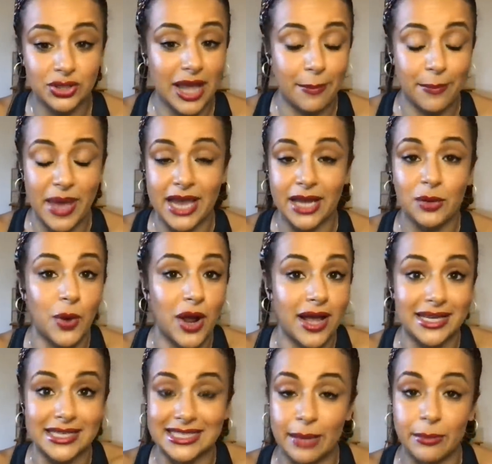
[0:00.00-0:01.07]
campaign
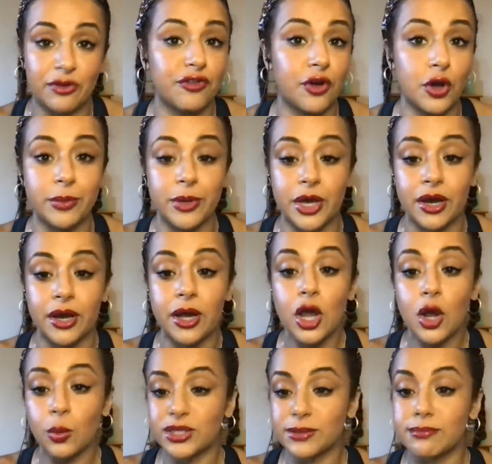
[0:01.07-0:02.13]
where Islamophobia
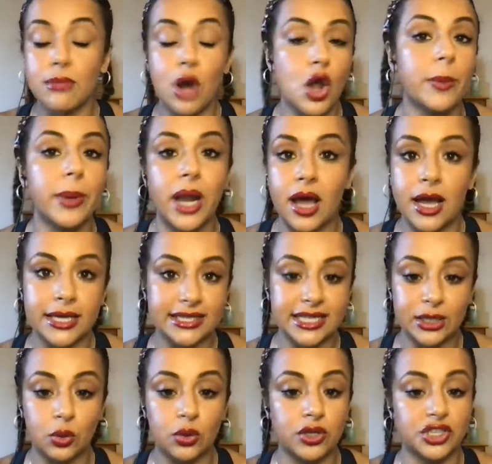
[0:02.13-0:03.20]
was mobilized
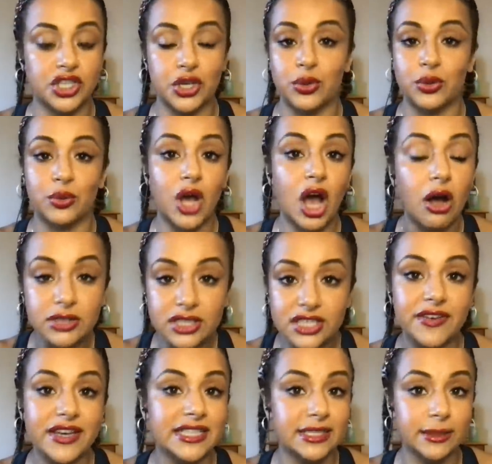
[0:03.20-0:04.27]
in order to
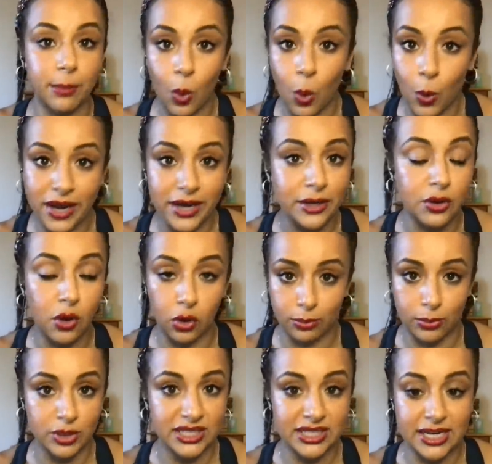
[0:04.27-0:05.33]
cultivate support in
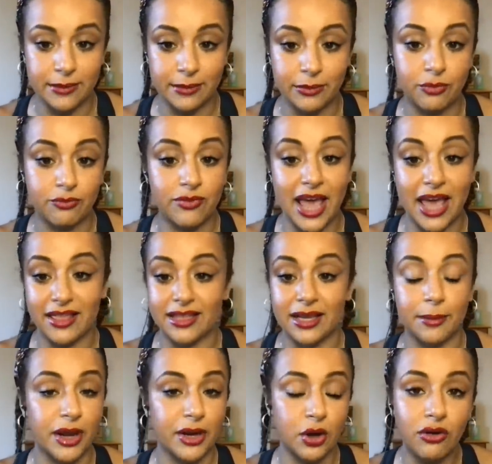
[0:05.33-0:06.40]
non-Muslim
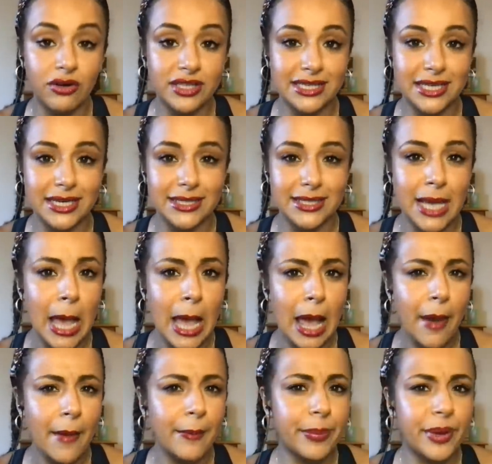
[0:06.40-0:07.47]
ethnic minorities.
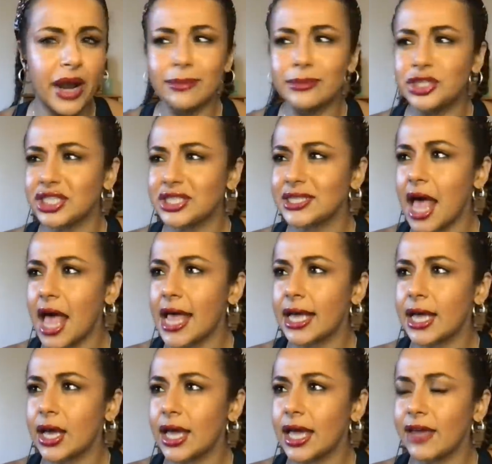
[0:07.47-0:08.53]
But I'm just
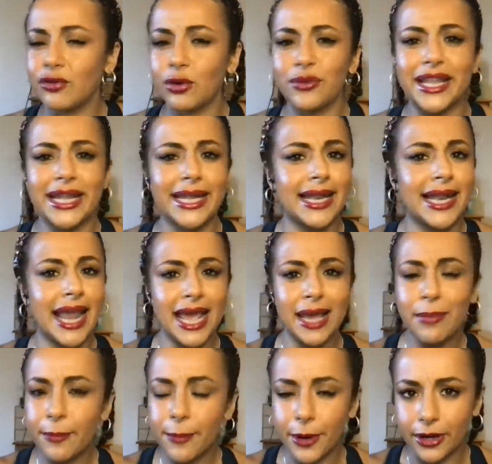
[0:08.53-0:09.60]
like, if you're the
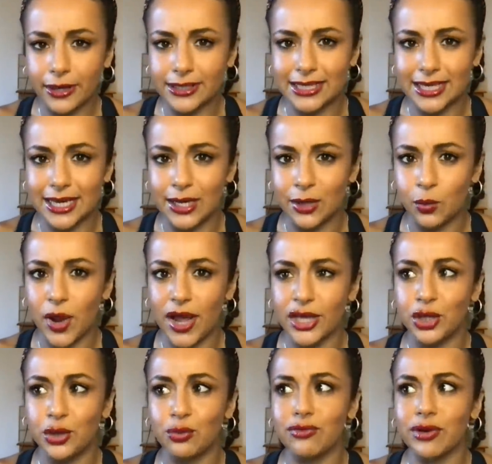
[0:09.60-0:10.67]
Labour Party, where
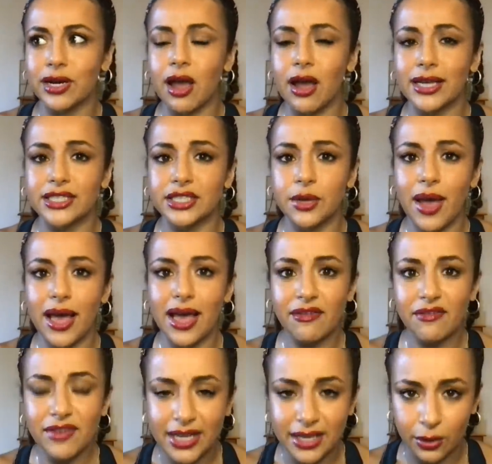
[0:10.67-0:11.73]
you rely so
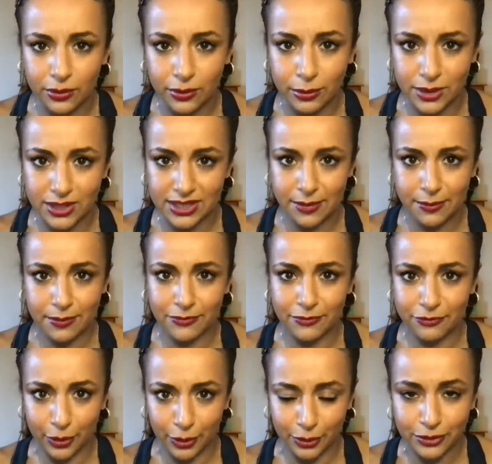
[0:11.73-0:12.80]
heavily on the
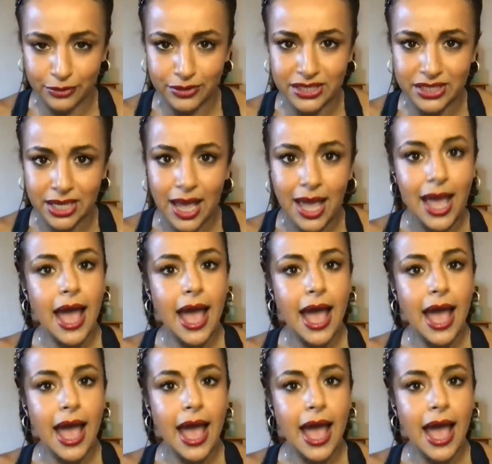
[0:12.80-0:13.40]
Muslim vote,